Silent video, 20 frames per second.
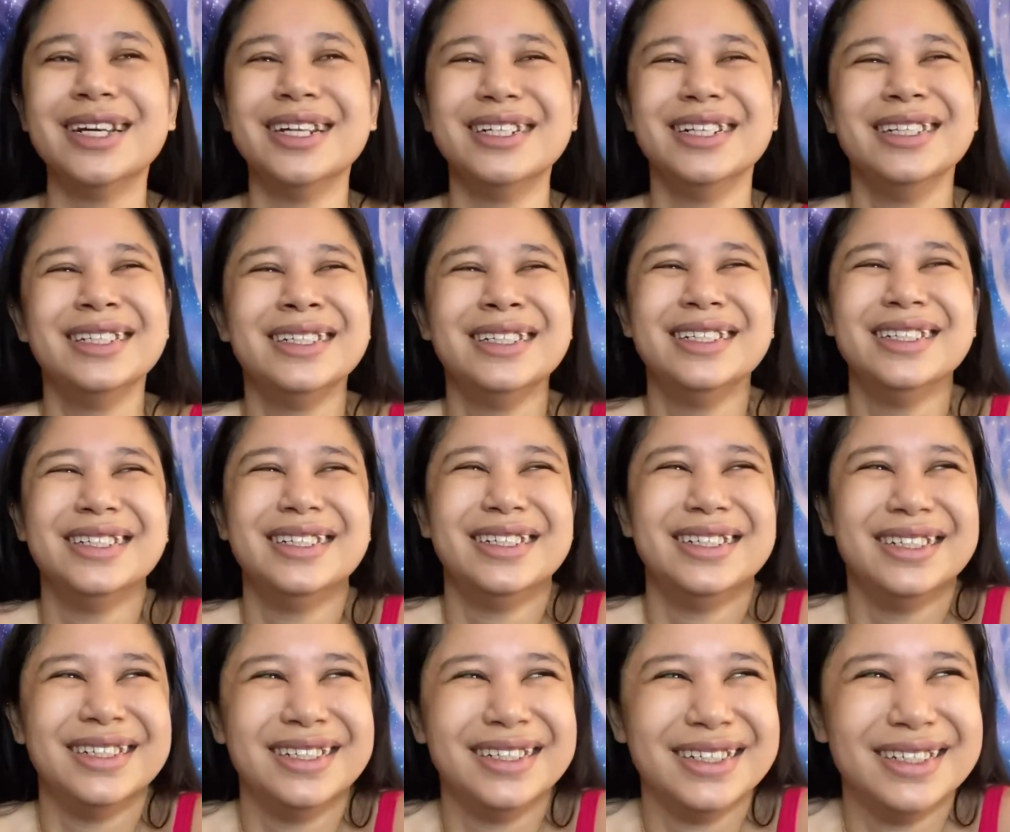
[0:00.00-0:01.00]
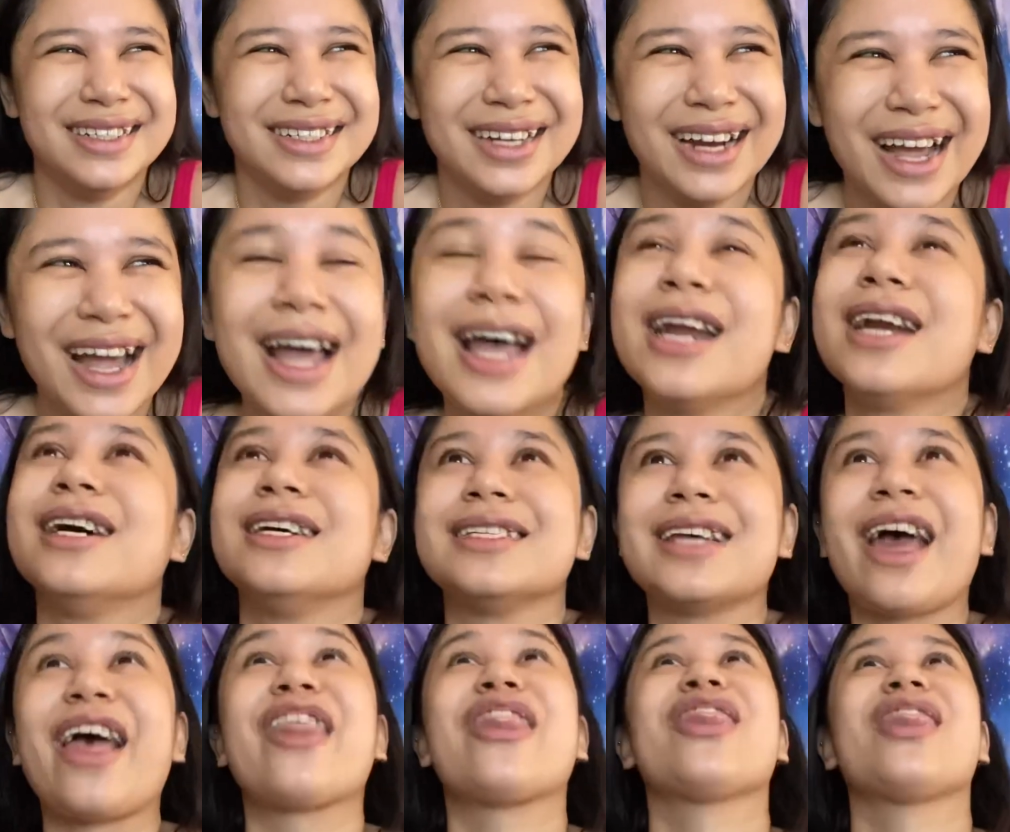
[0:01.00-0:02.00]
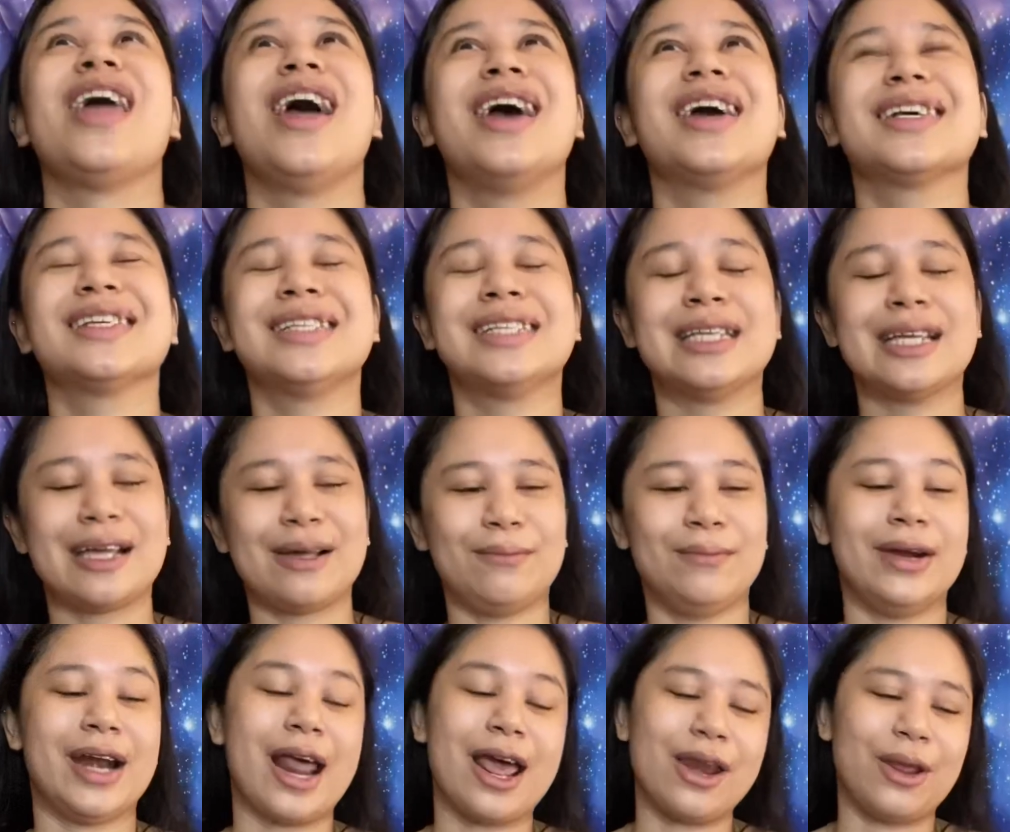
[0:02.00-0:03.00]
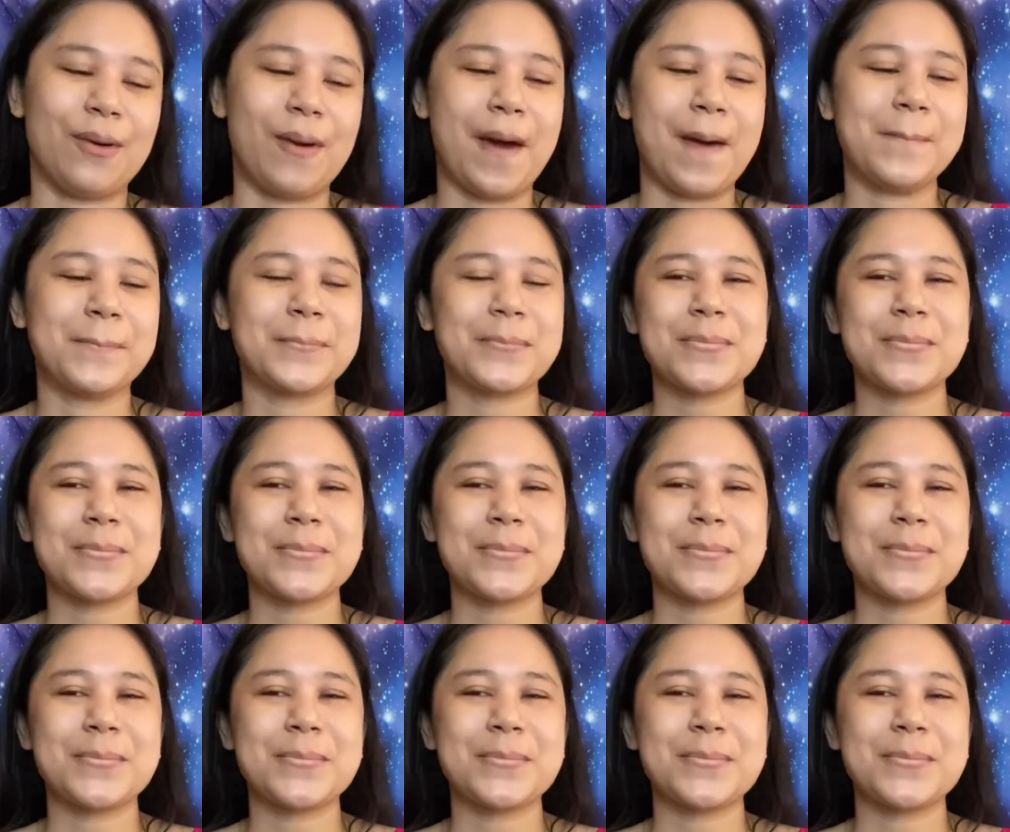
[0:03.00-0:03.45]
And I was like, thanks. But anyway,